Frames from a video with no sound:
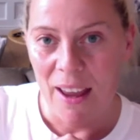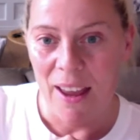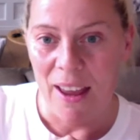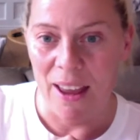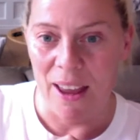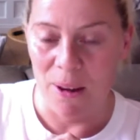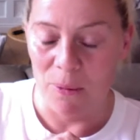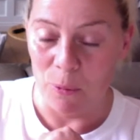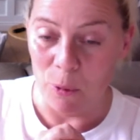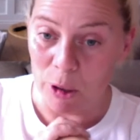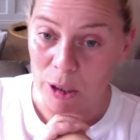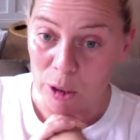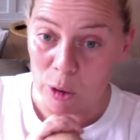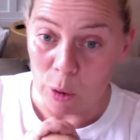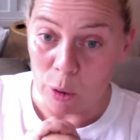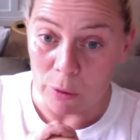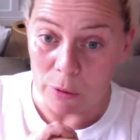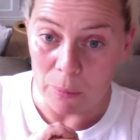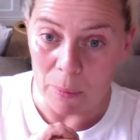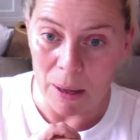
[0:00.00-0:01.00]
What I
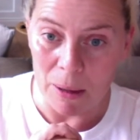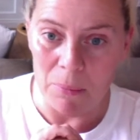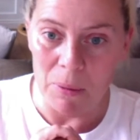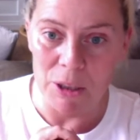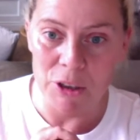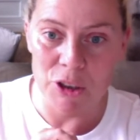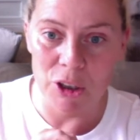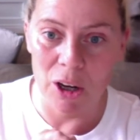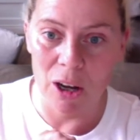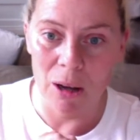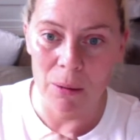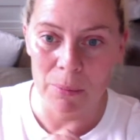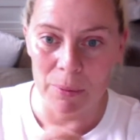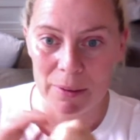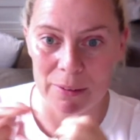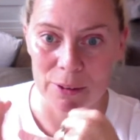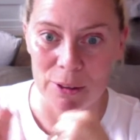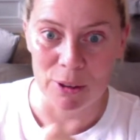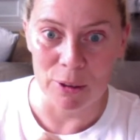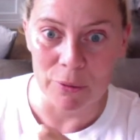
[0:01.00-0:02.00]
love about my job
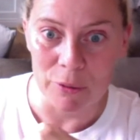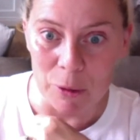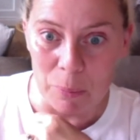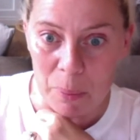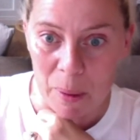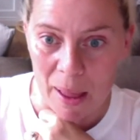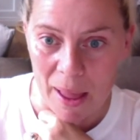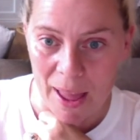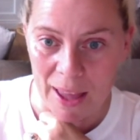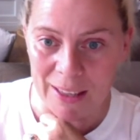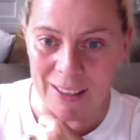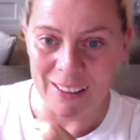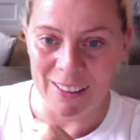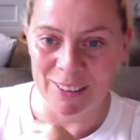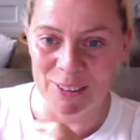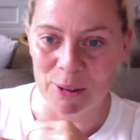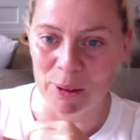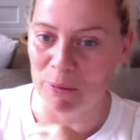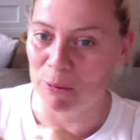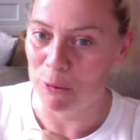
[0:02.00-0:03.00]
is I love the pay.
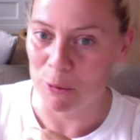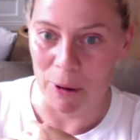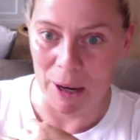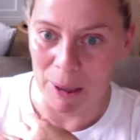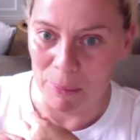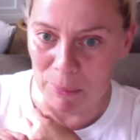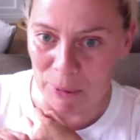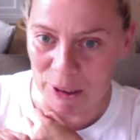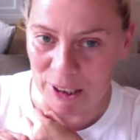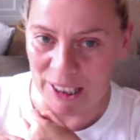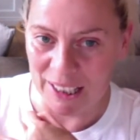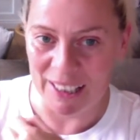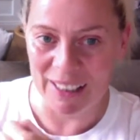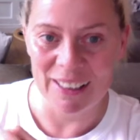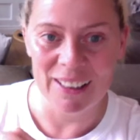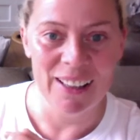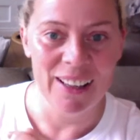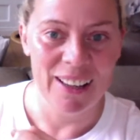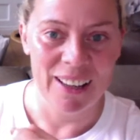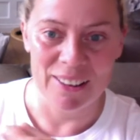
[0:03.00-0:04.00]
So I have great money
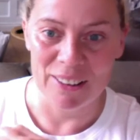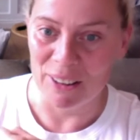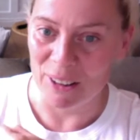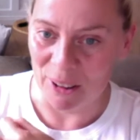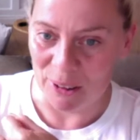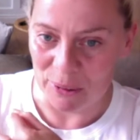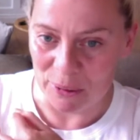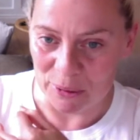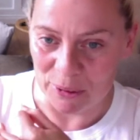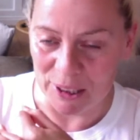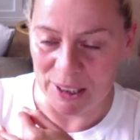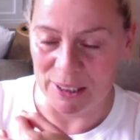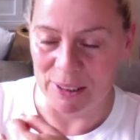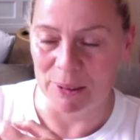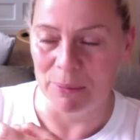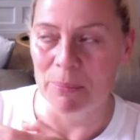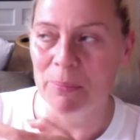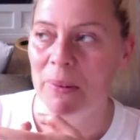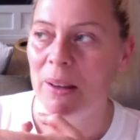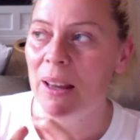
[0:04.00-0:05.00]
and a lot of
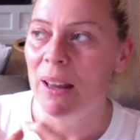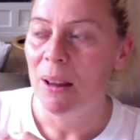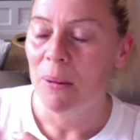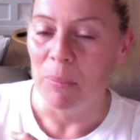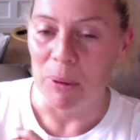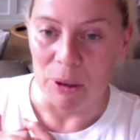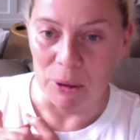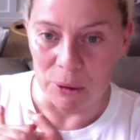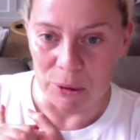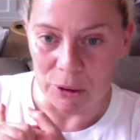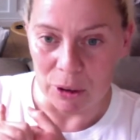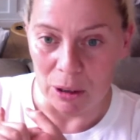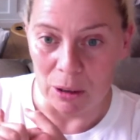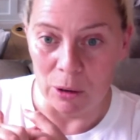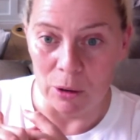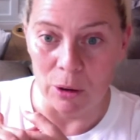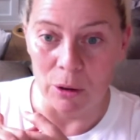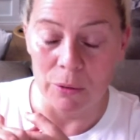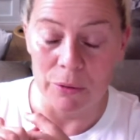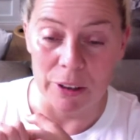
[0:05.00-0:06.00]
freedom, but I also
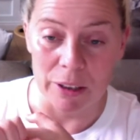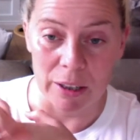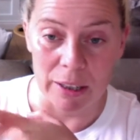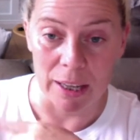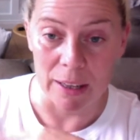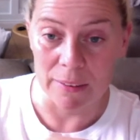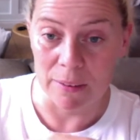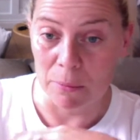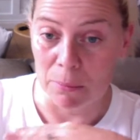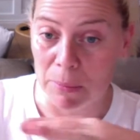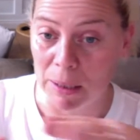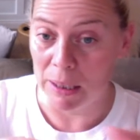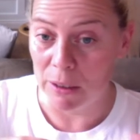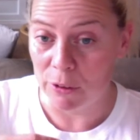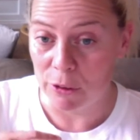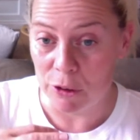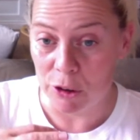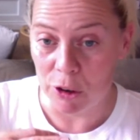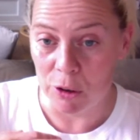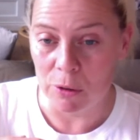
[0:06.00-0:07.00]
love that I get to meet
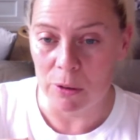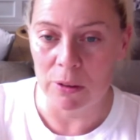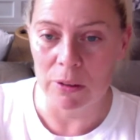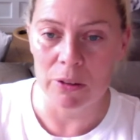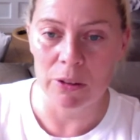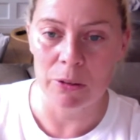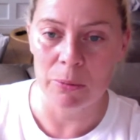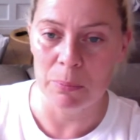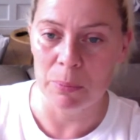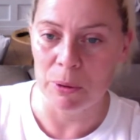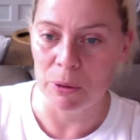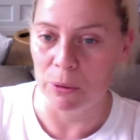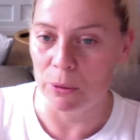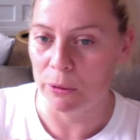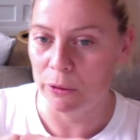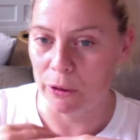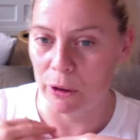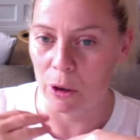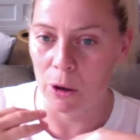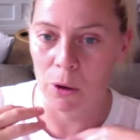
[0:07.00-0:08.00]
students, but
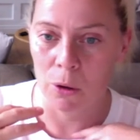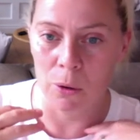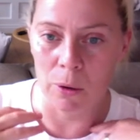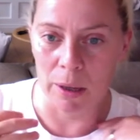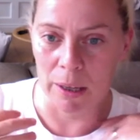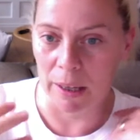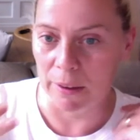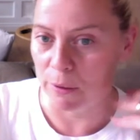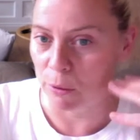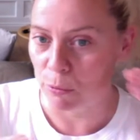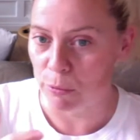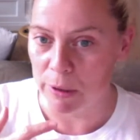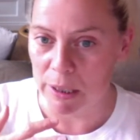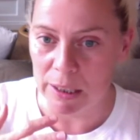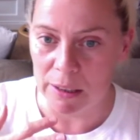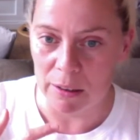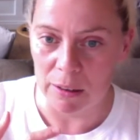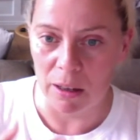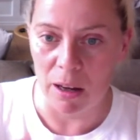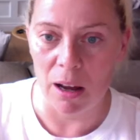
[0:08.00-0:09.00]
also I get to
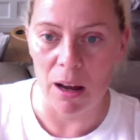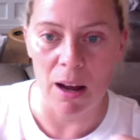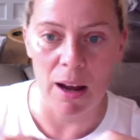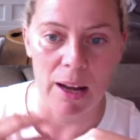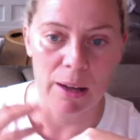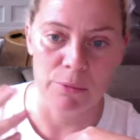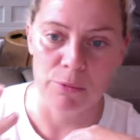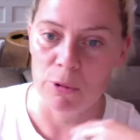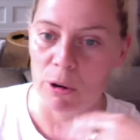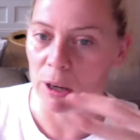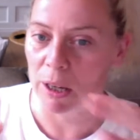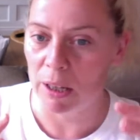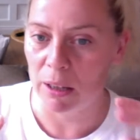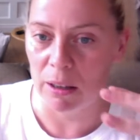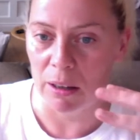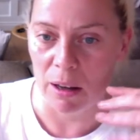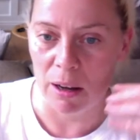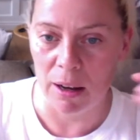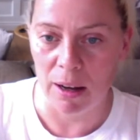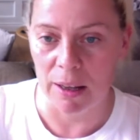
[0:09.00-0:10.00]
read a lot and write a
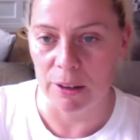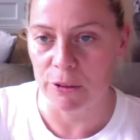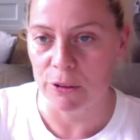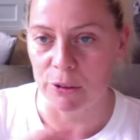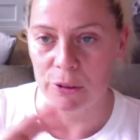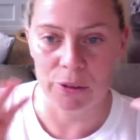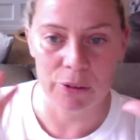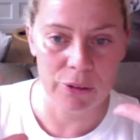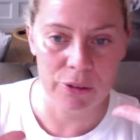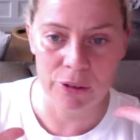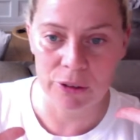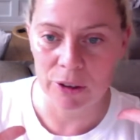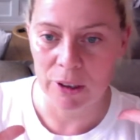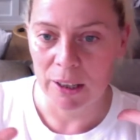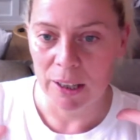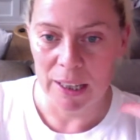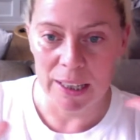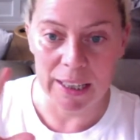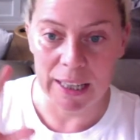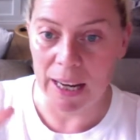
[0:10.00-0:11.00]
lot and just
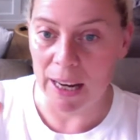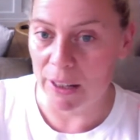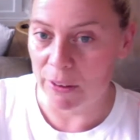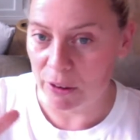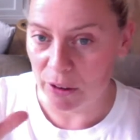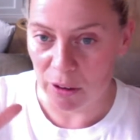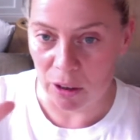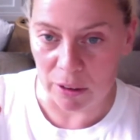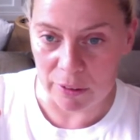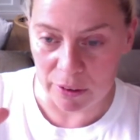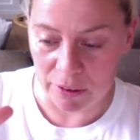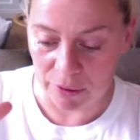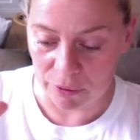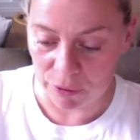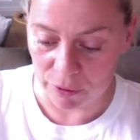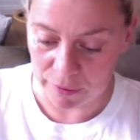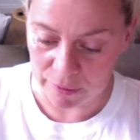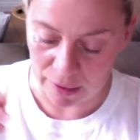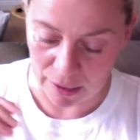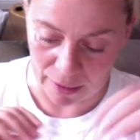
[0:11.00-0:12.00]
engage in lots of
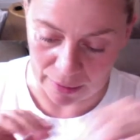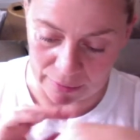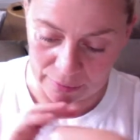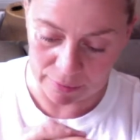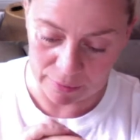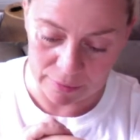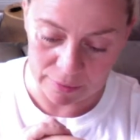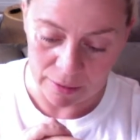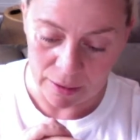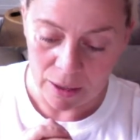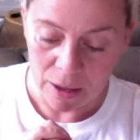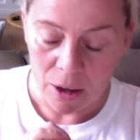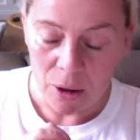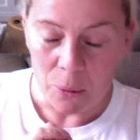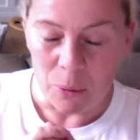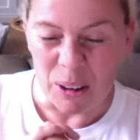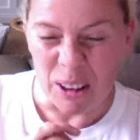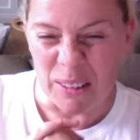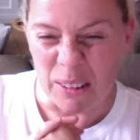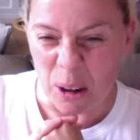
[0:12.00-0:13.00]
different tasks.
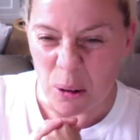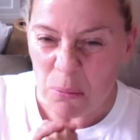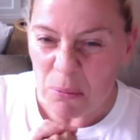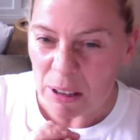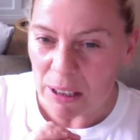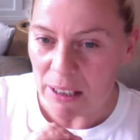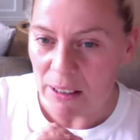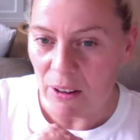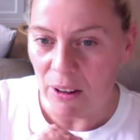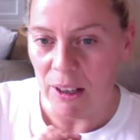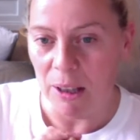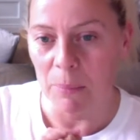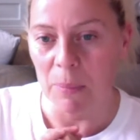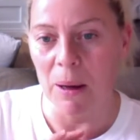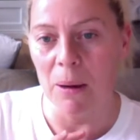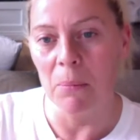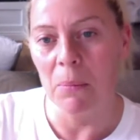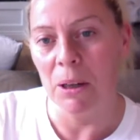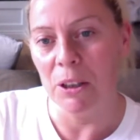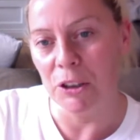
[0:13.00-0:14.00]
What I don't really like
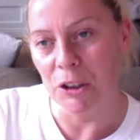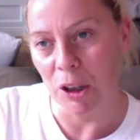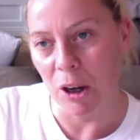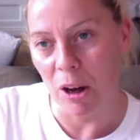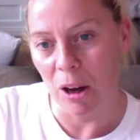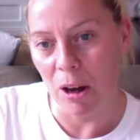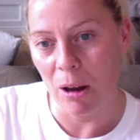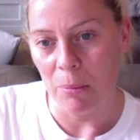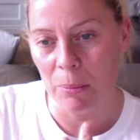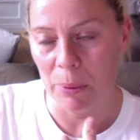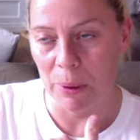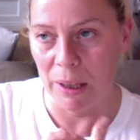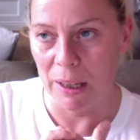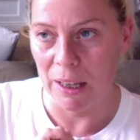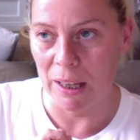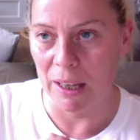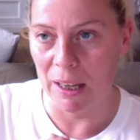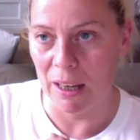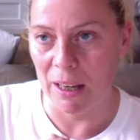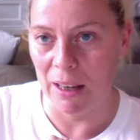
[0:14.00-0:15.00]
about my job
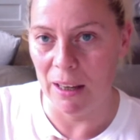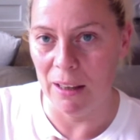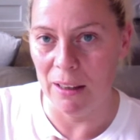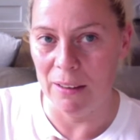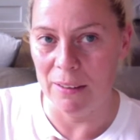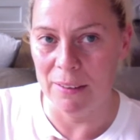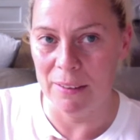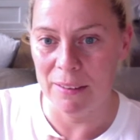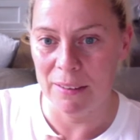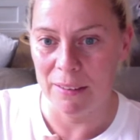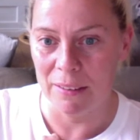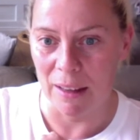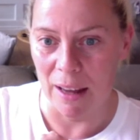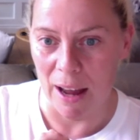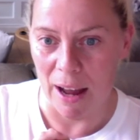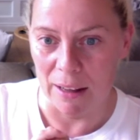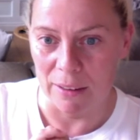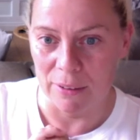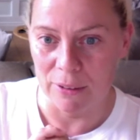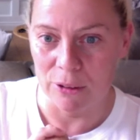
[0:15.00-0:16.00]
is
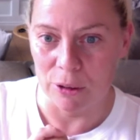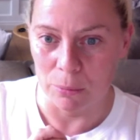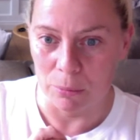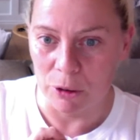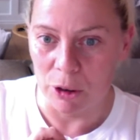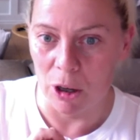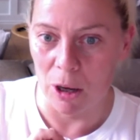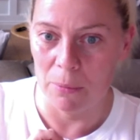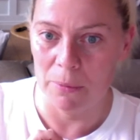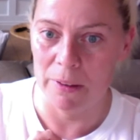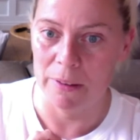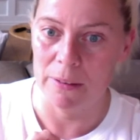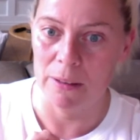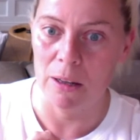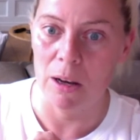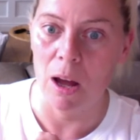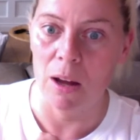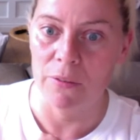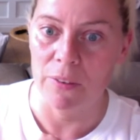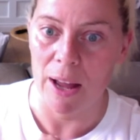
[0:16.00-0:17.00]
that sometimes there's a
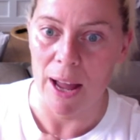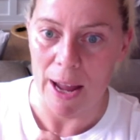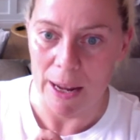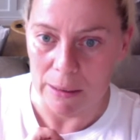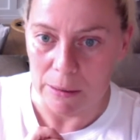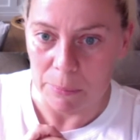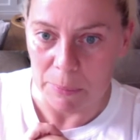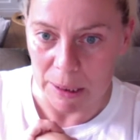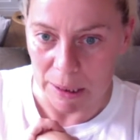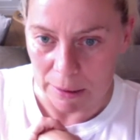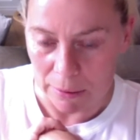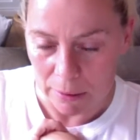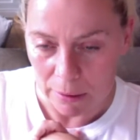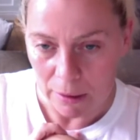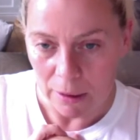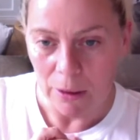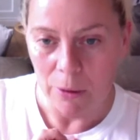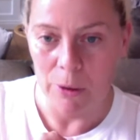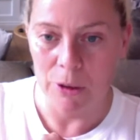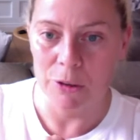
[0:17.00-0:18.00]
lot of admin,
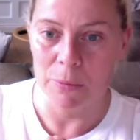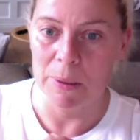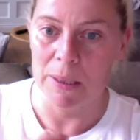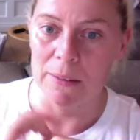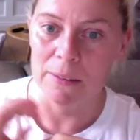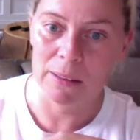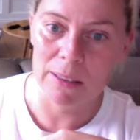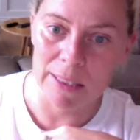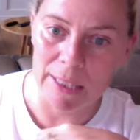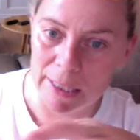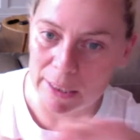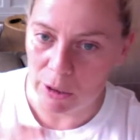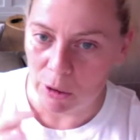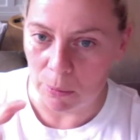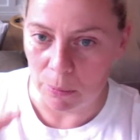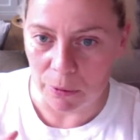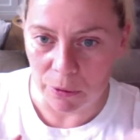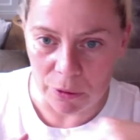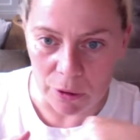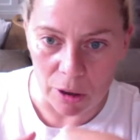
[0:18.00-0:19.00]
which means cleaning
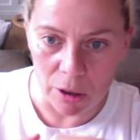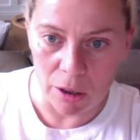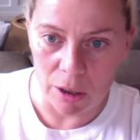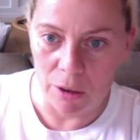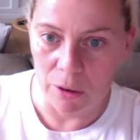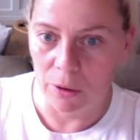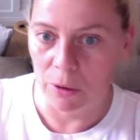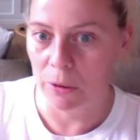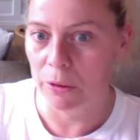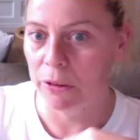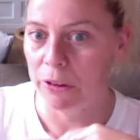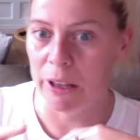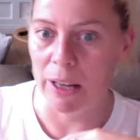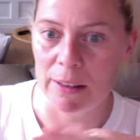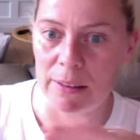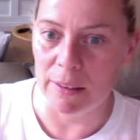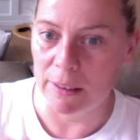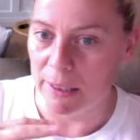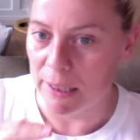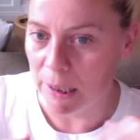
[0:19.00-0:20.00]
up files,
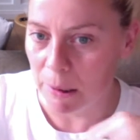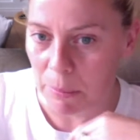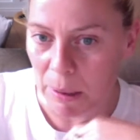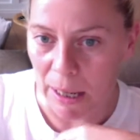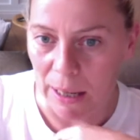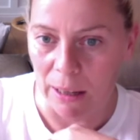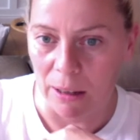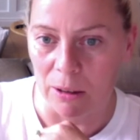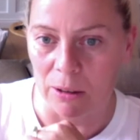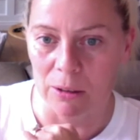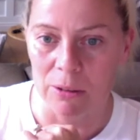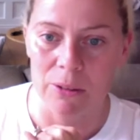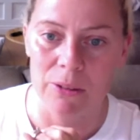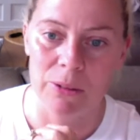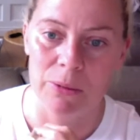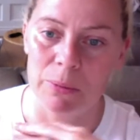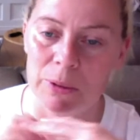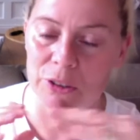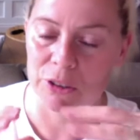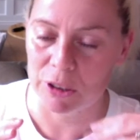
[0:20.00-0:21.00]
sending
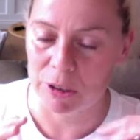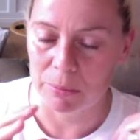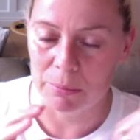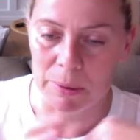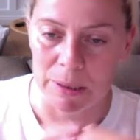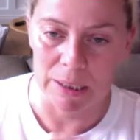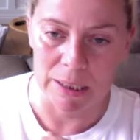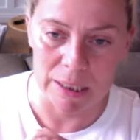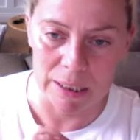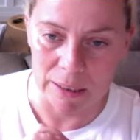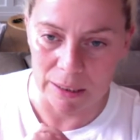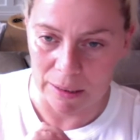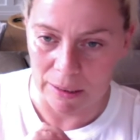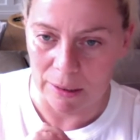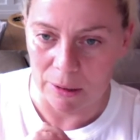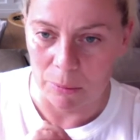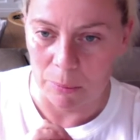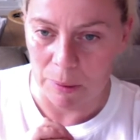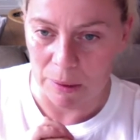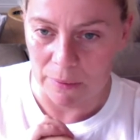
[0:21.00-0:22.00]
emails, which can be a
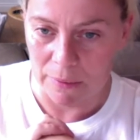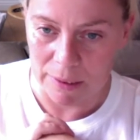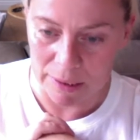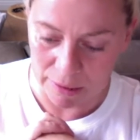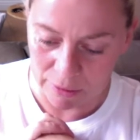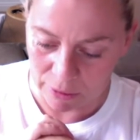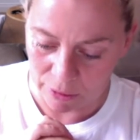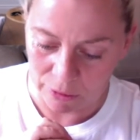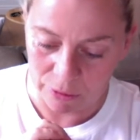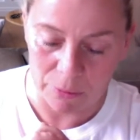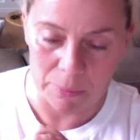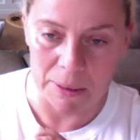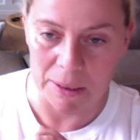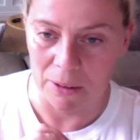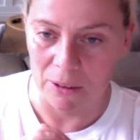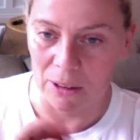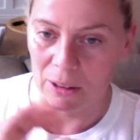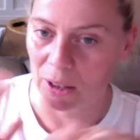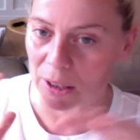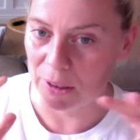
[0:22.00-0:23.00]
little bit tedious for me.
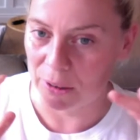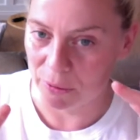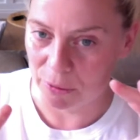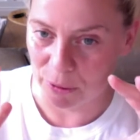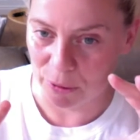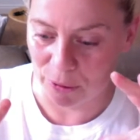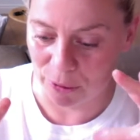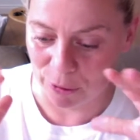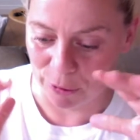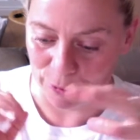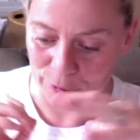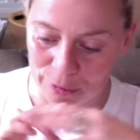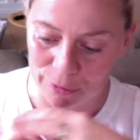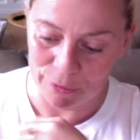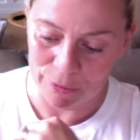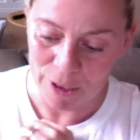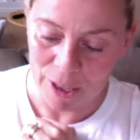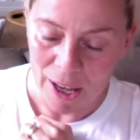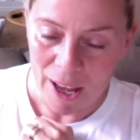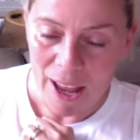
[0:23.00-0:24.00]
I like the fun stuff.
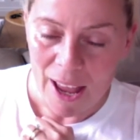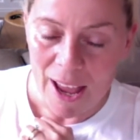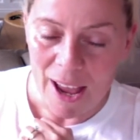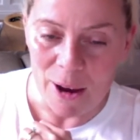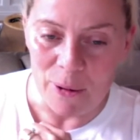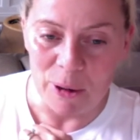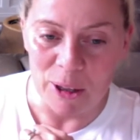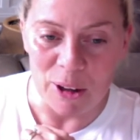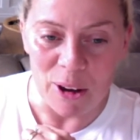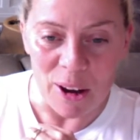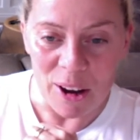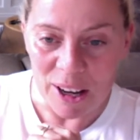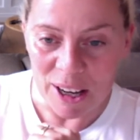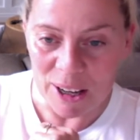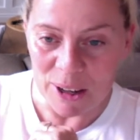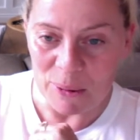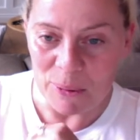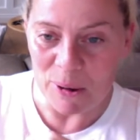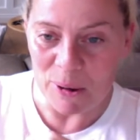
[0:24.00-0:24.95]
How I got here